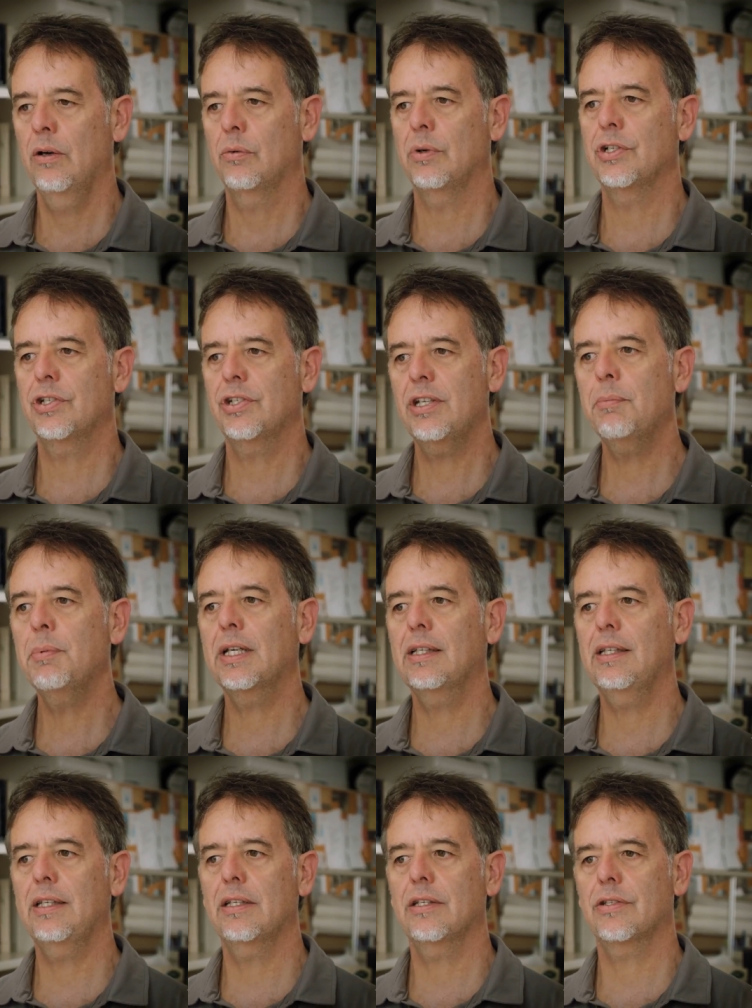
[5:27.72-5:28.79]
which
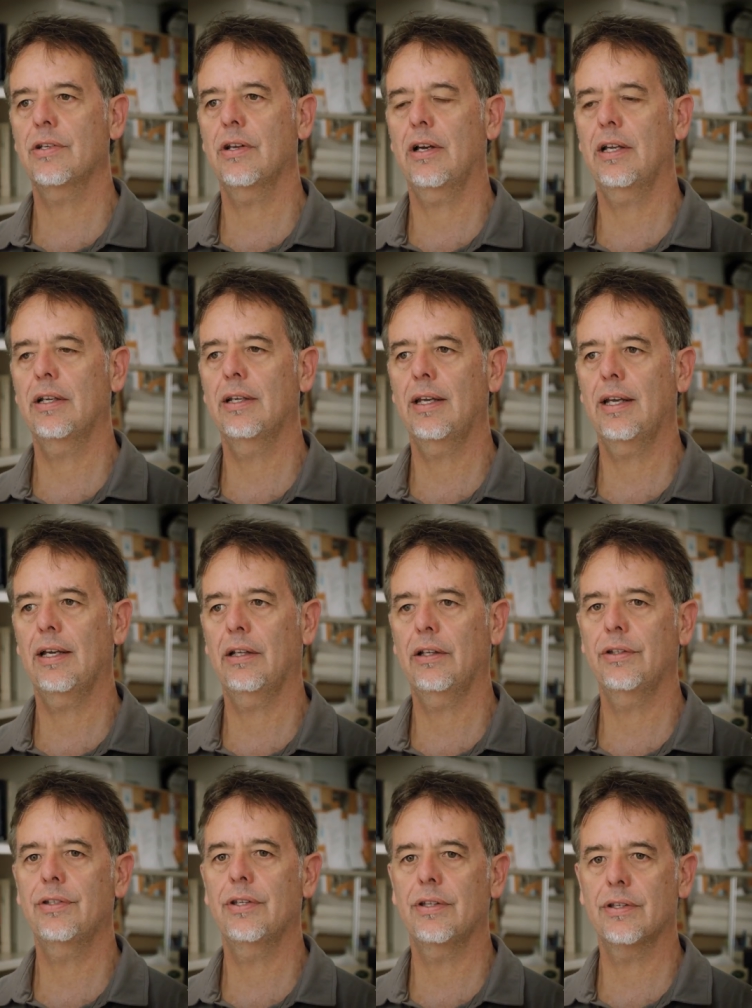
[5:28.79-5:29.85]
typically is not
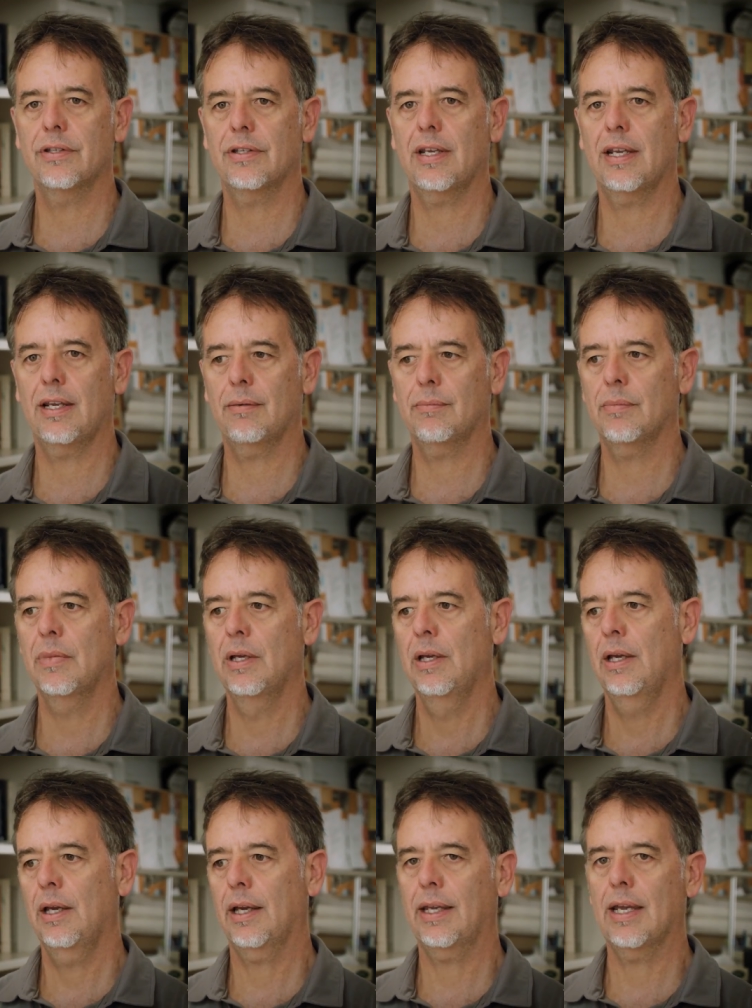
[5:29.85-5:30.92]
held to the same
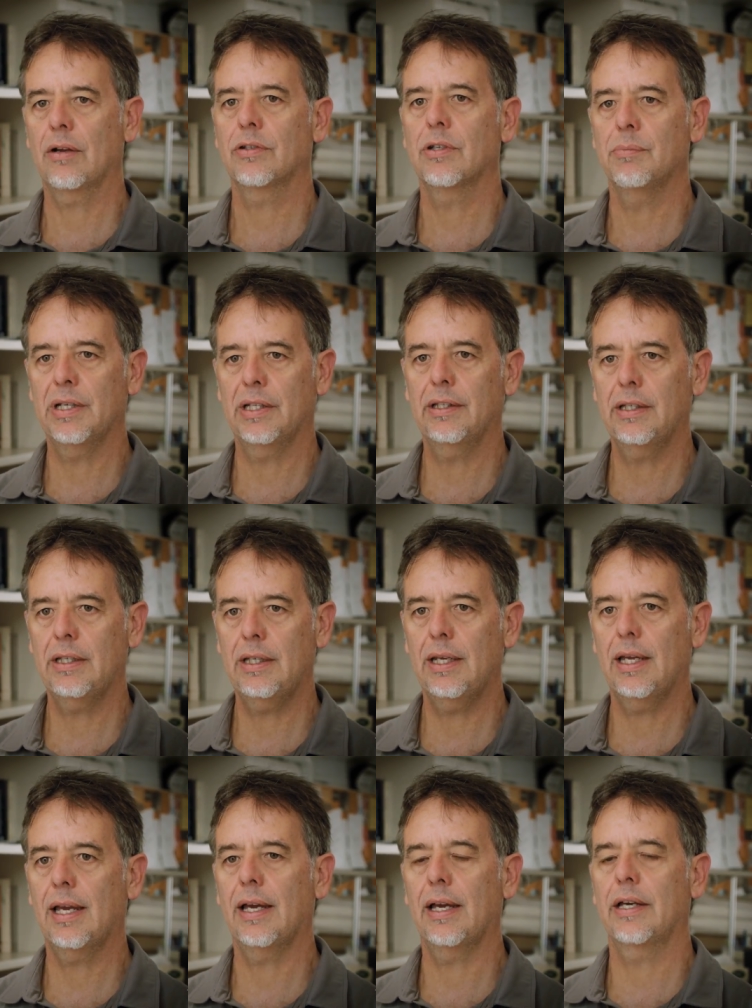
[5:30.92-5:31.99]

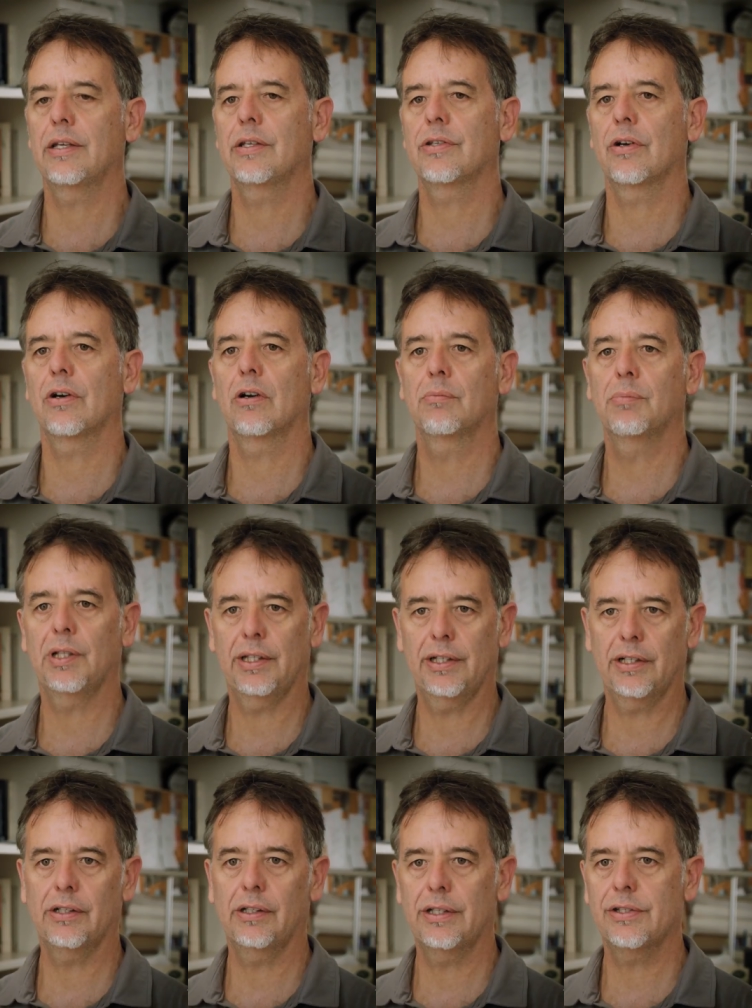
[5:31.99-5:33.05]
accountability as our
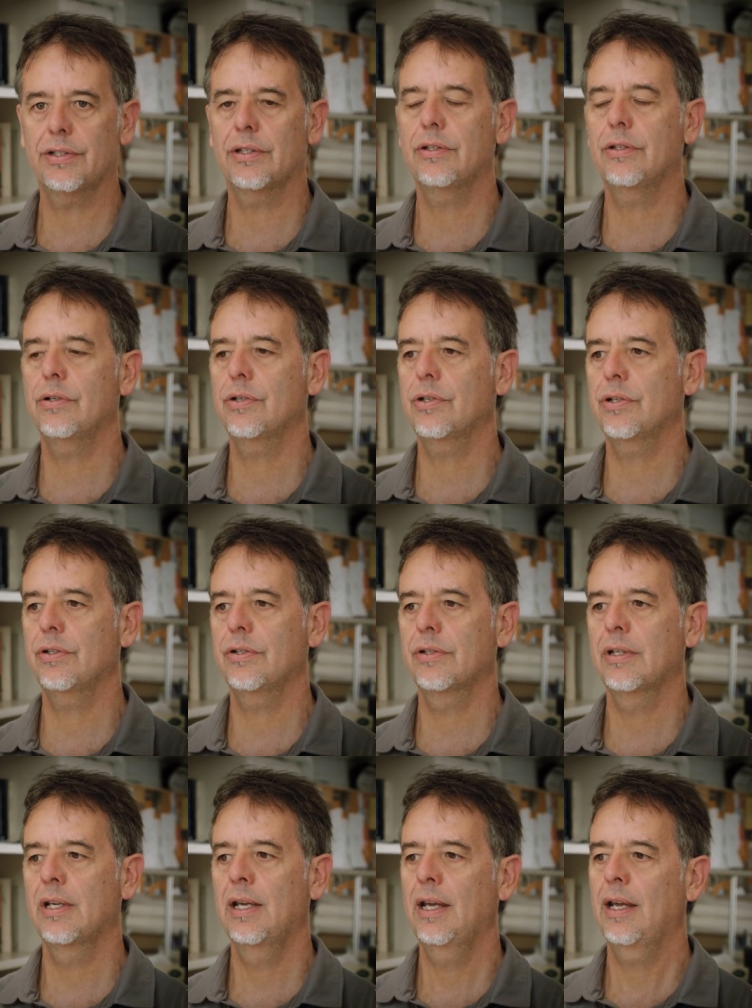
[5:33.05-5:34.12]
political
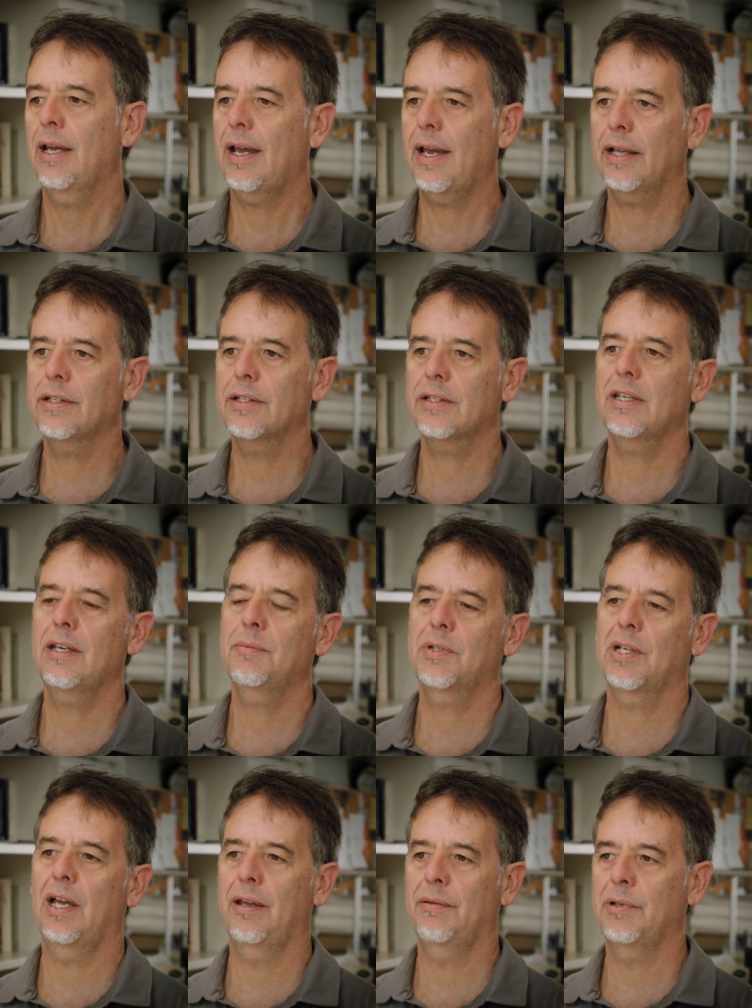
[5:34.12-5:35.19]
institutions, at the same
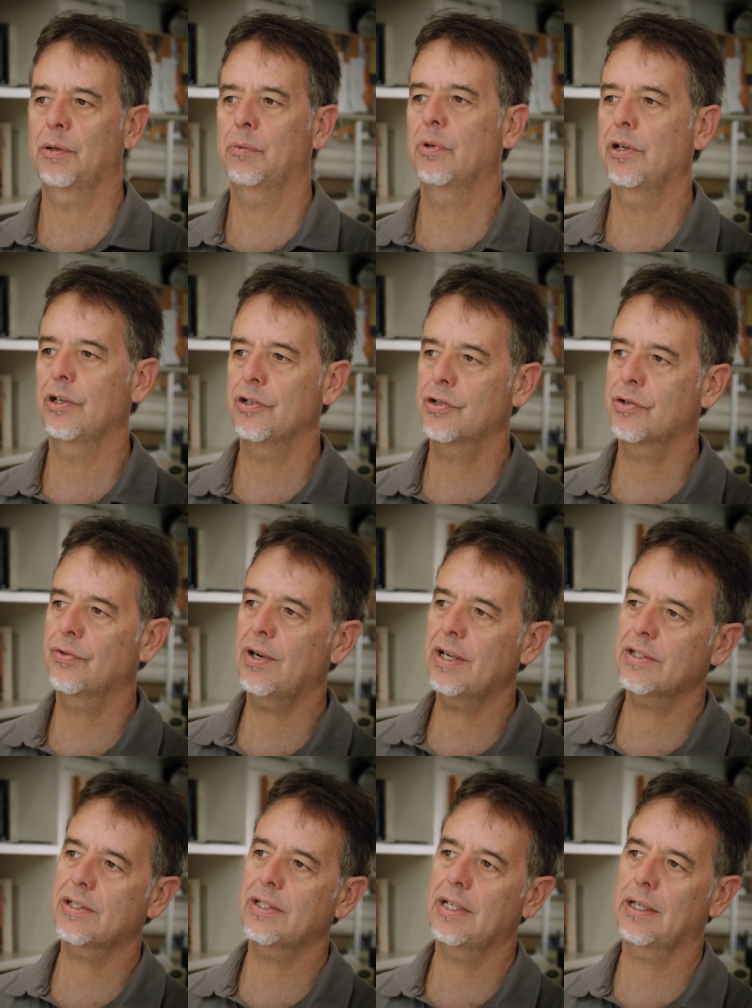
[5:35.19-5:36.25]
time that we're
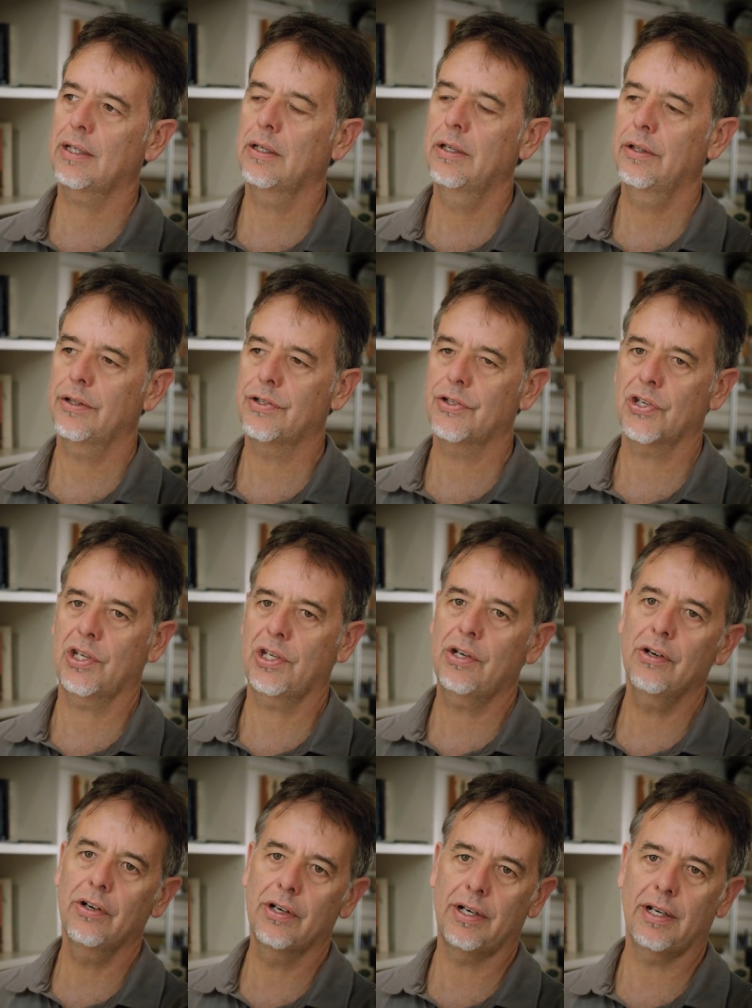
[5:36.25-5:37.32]
entrusting the
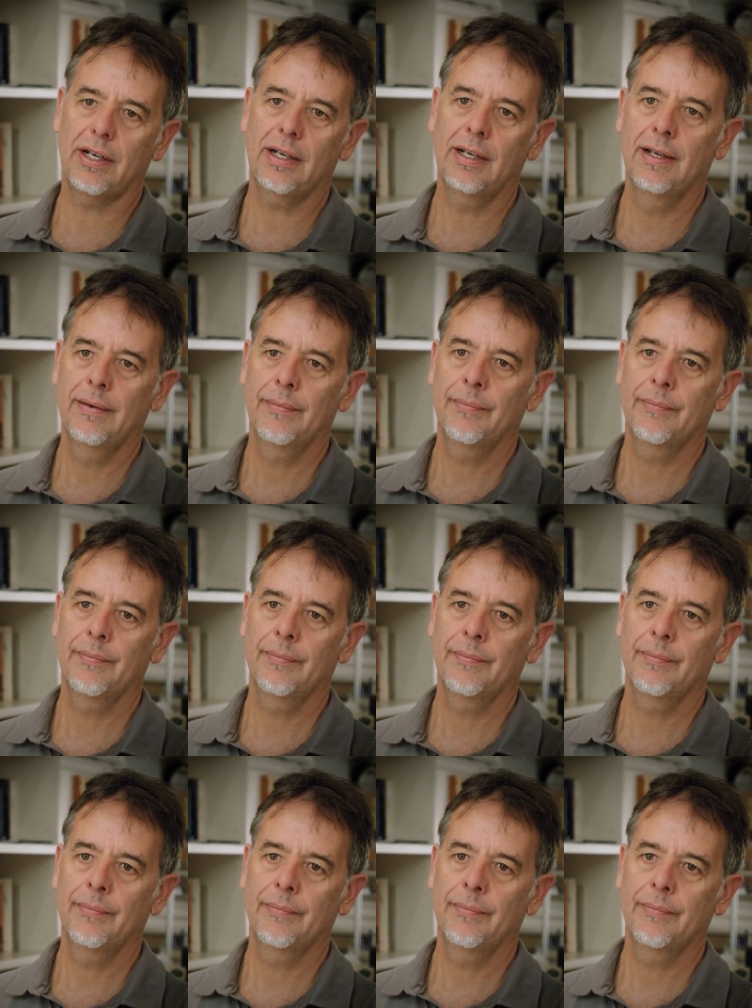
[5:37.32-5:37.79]
security